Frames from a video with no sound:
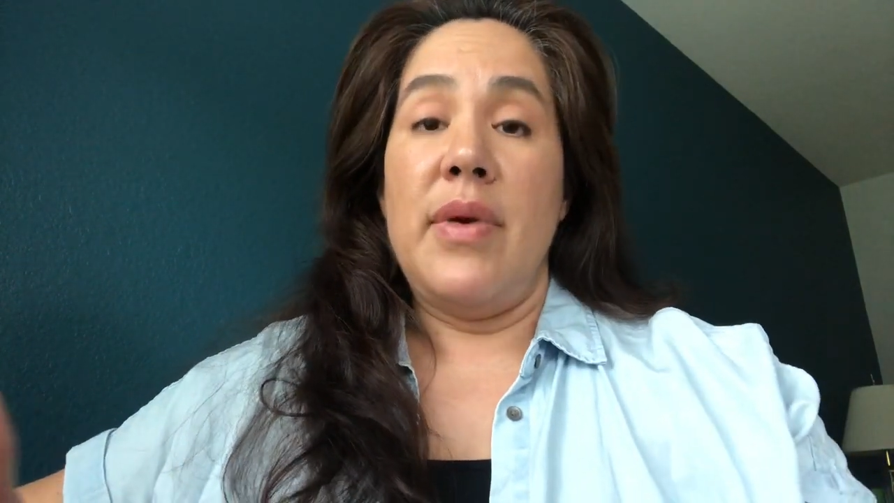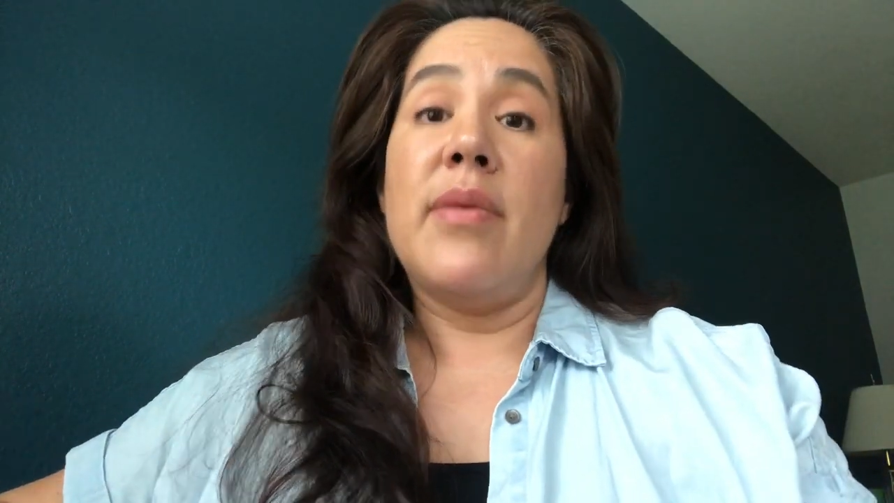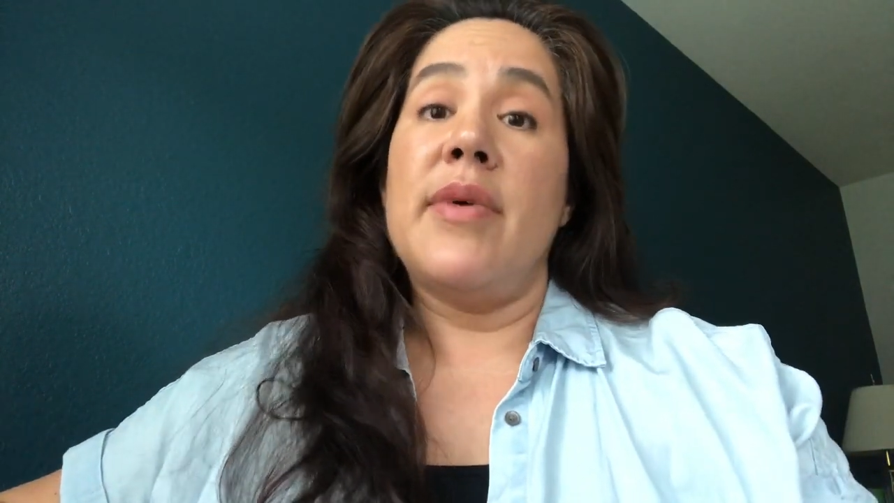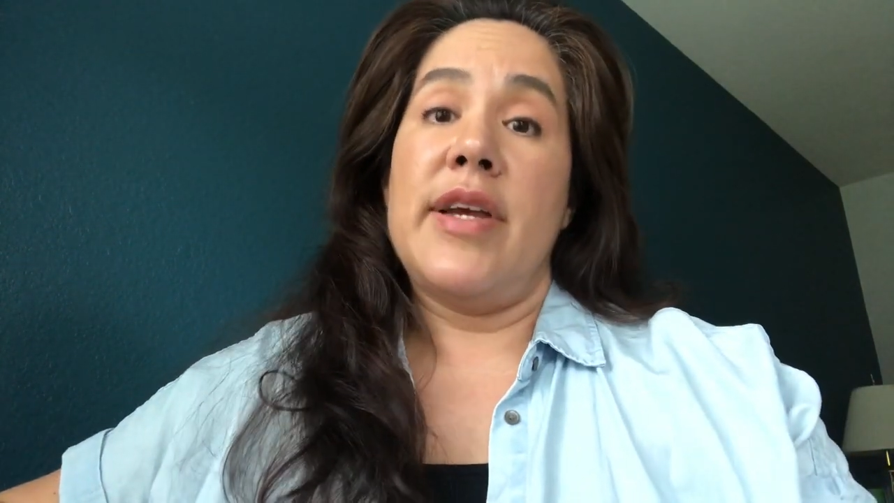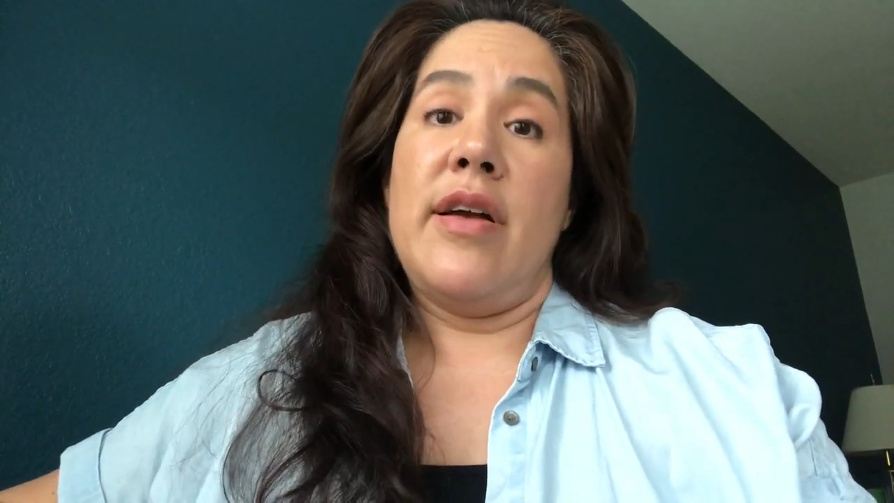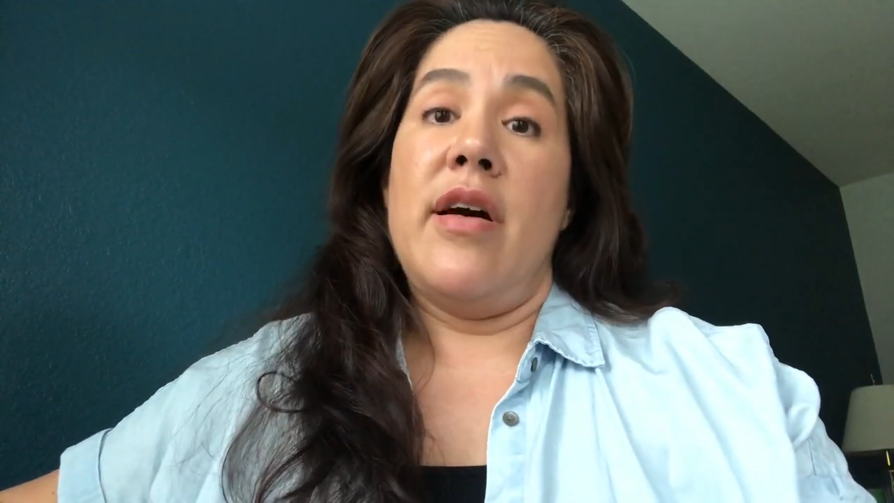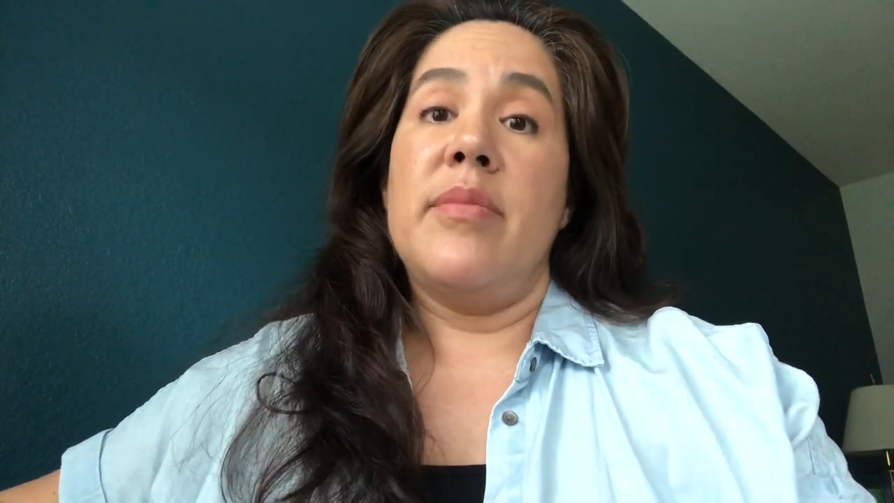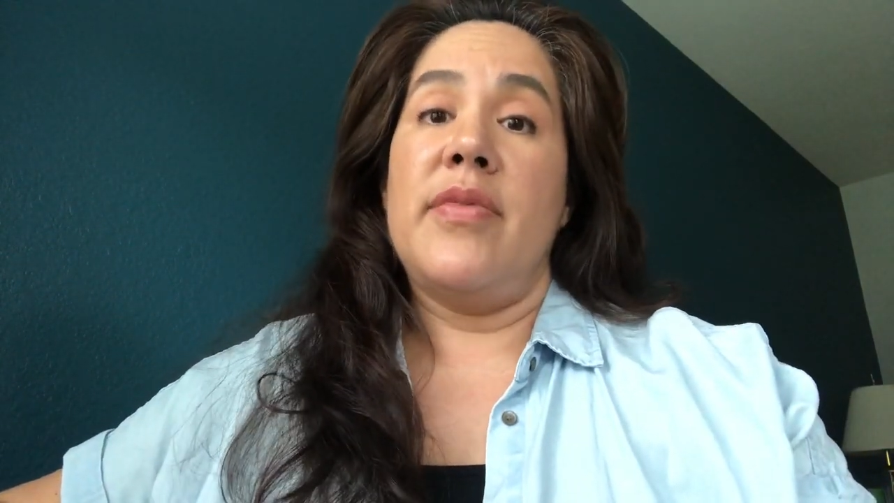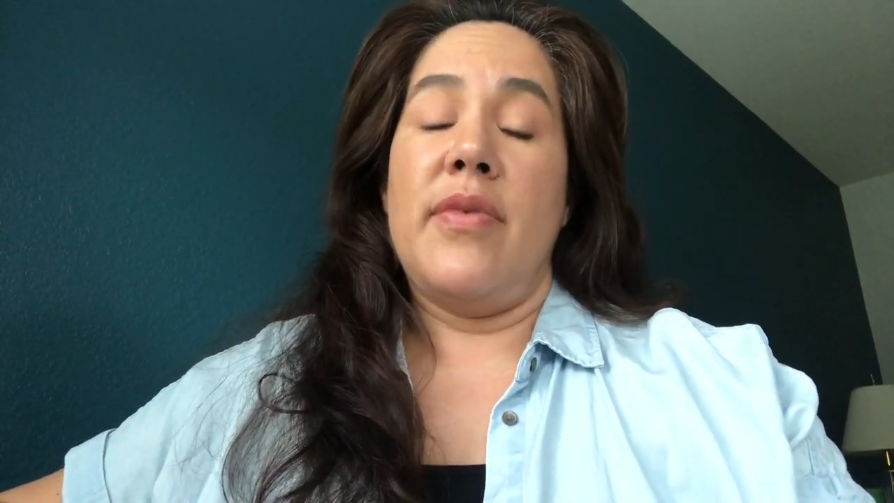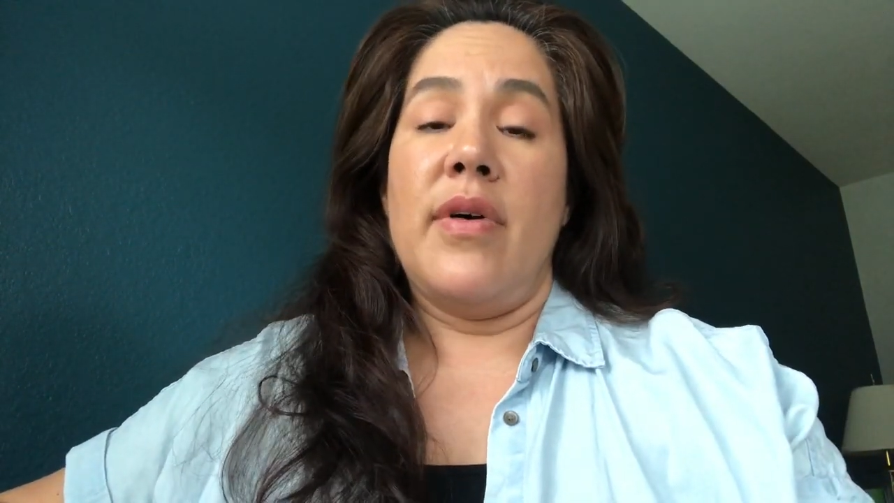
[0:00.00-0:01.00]
working on
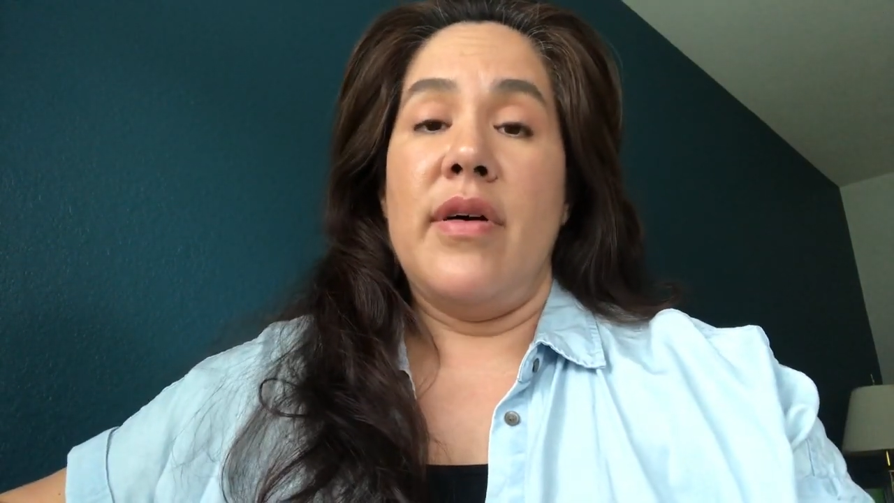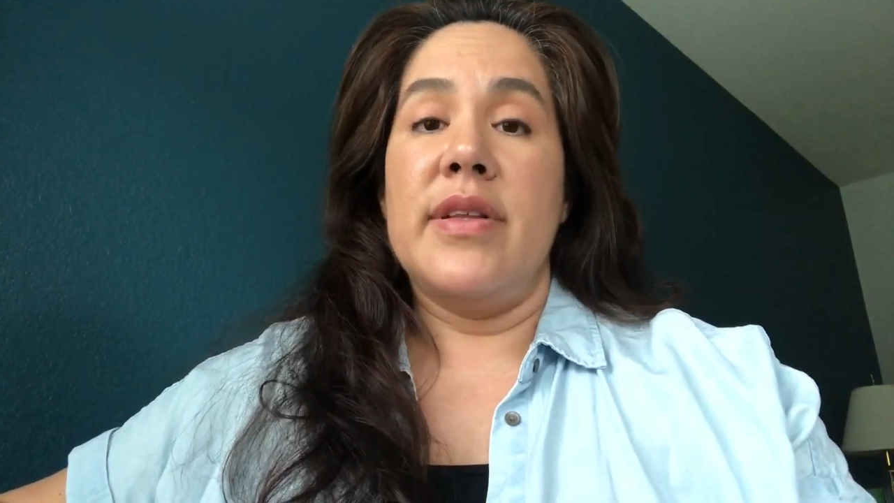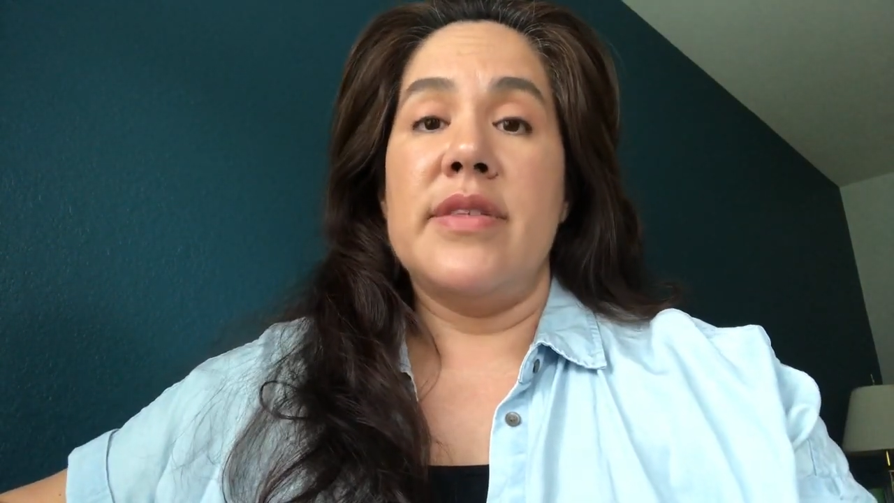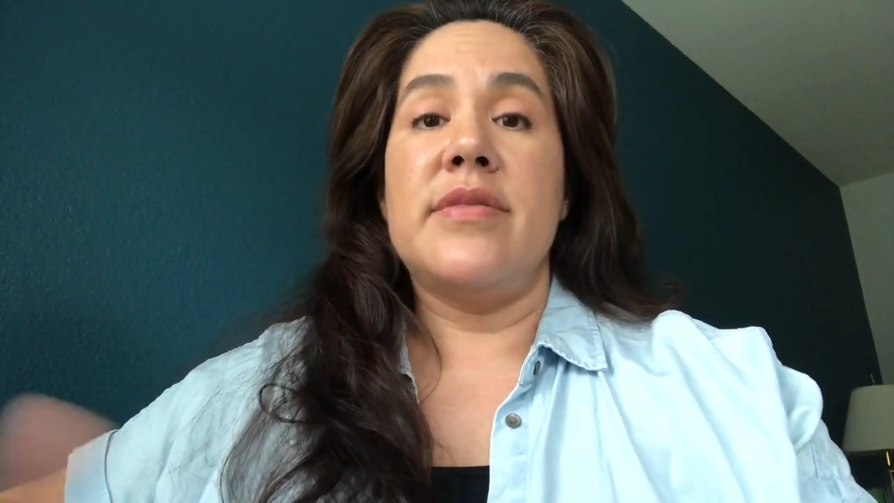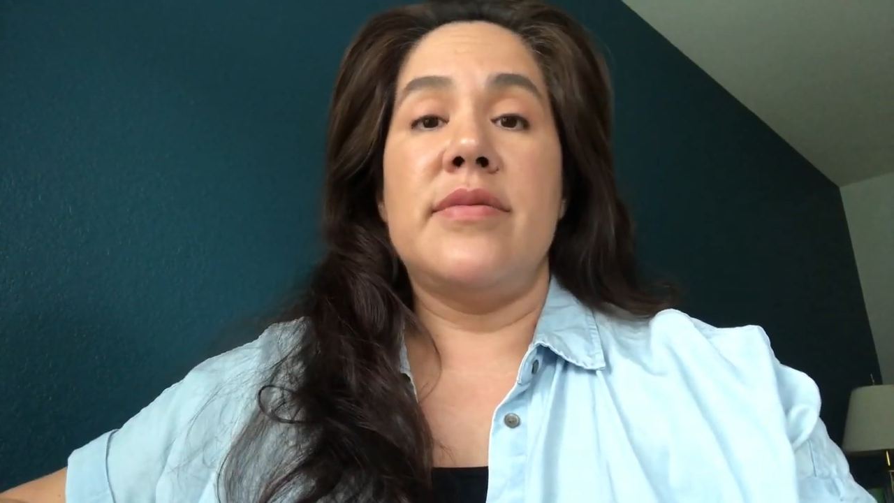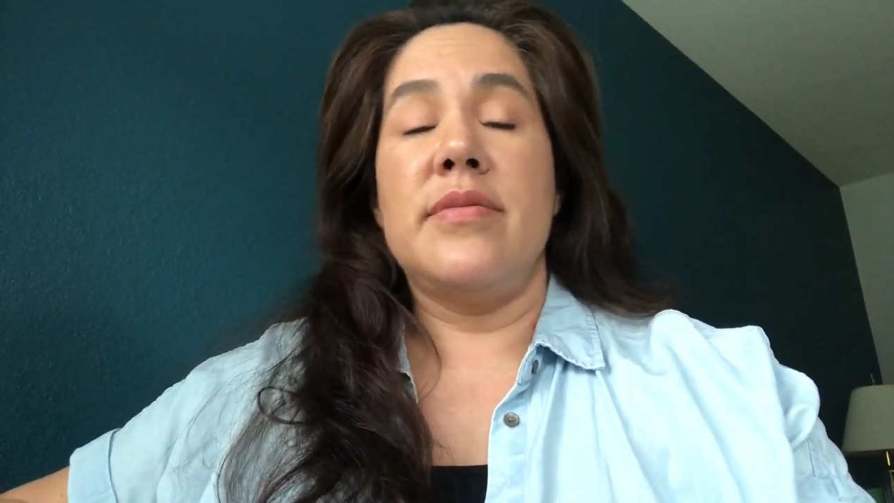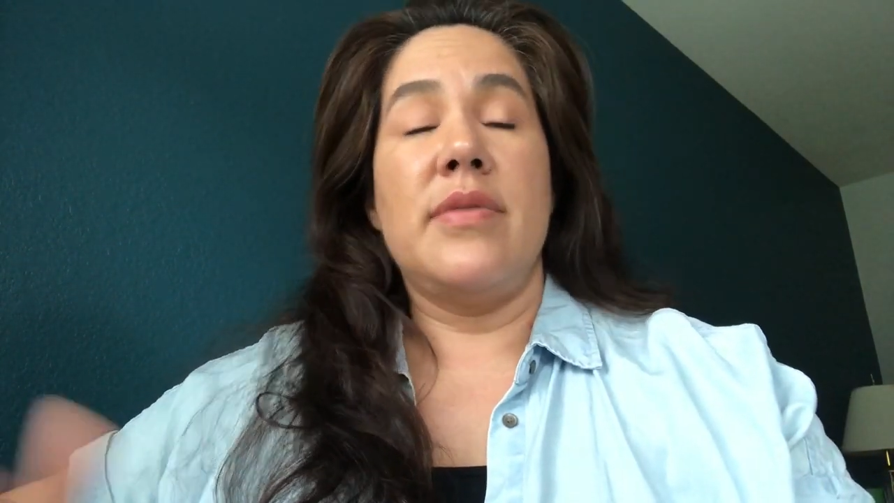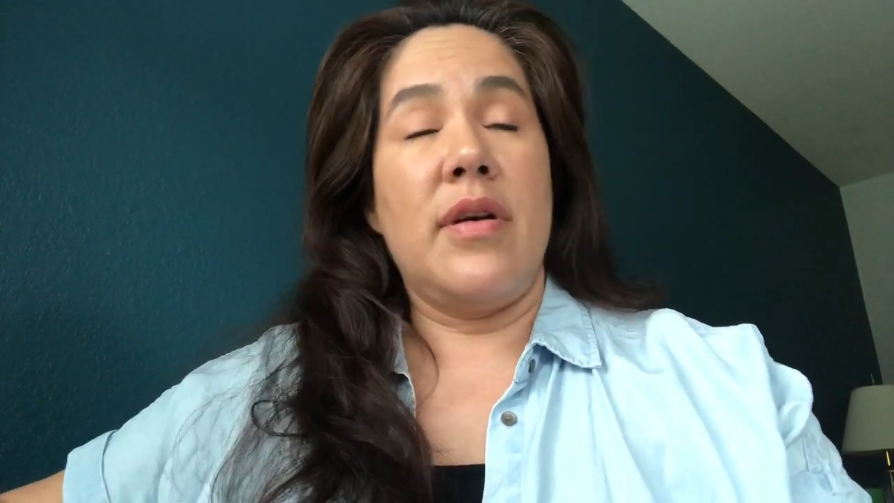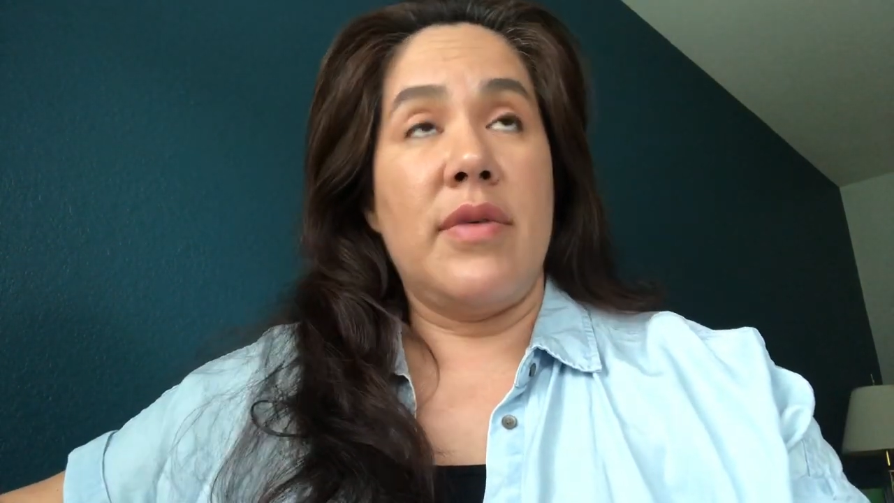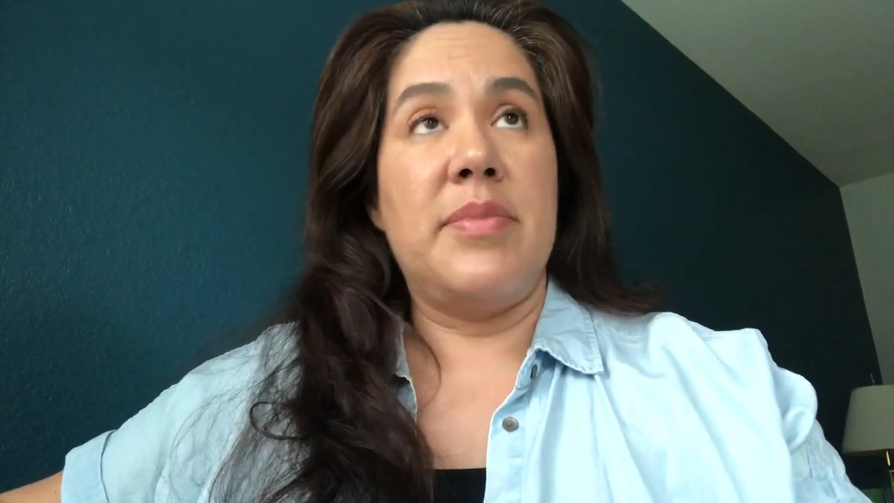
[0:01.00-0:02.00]
before all this
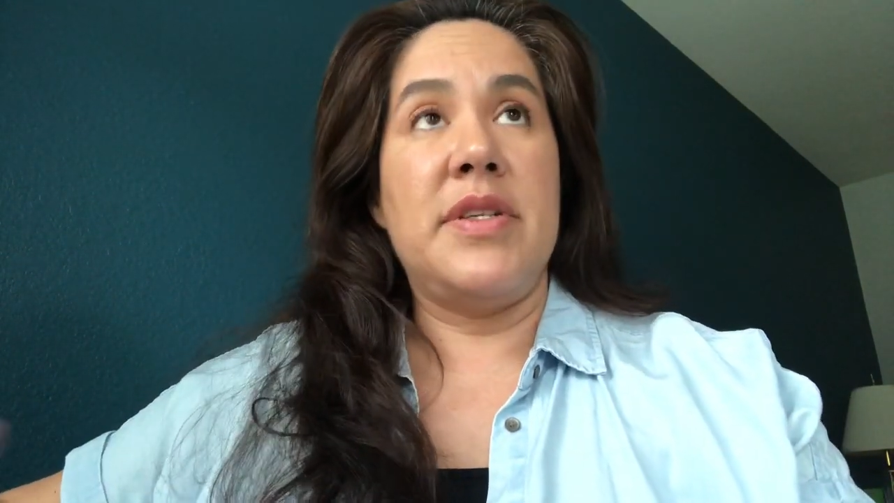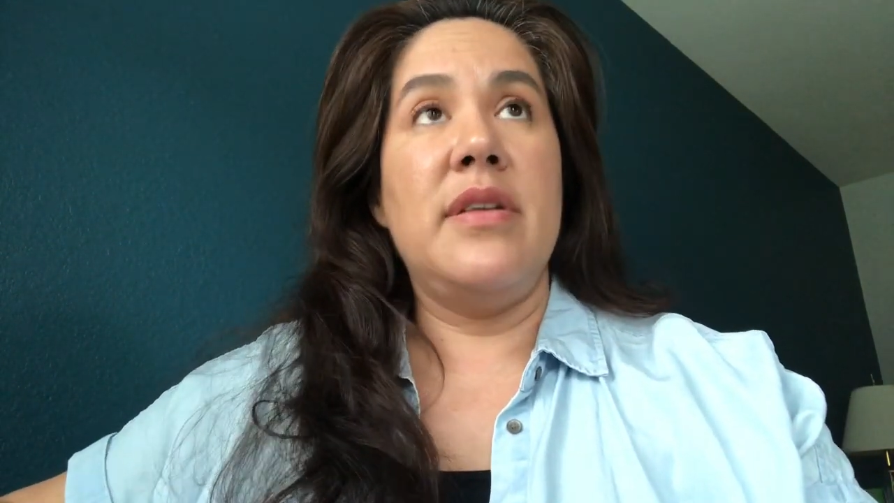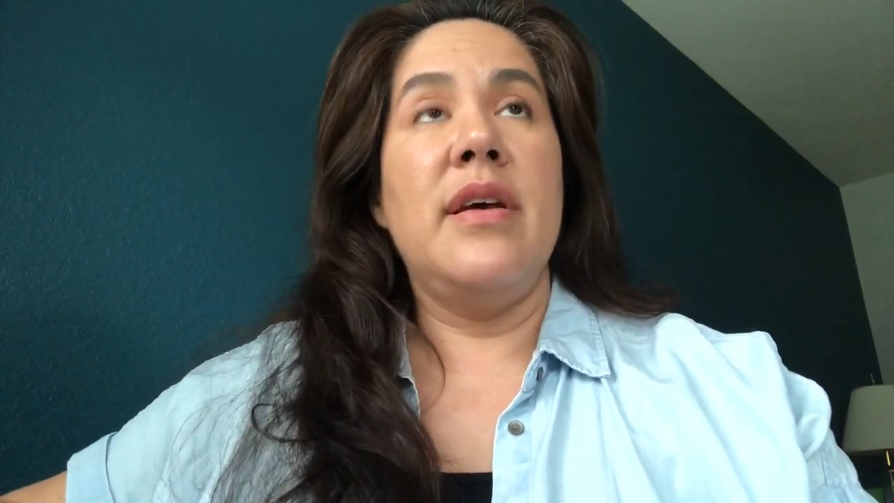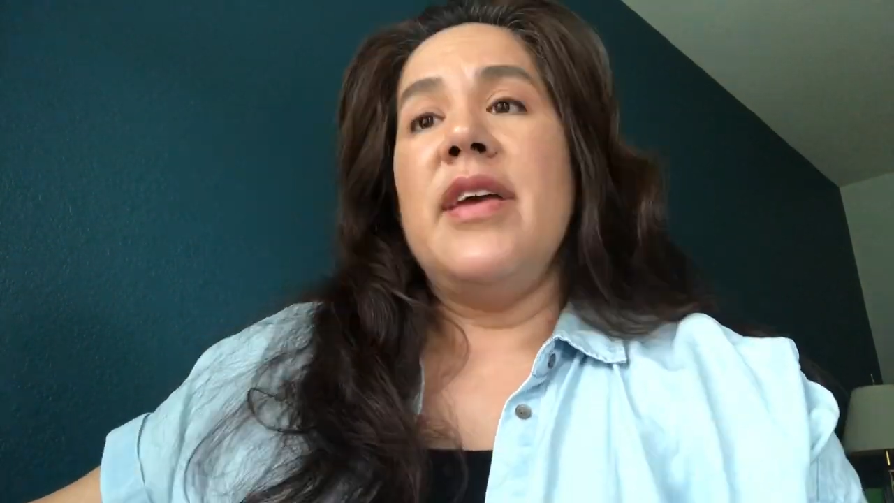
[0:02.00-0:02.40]
erupted.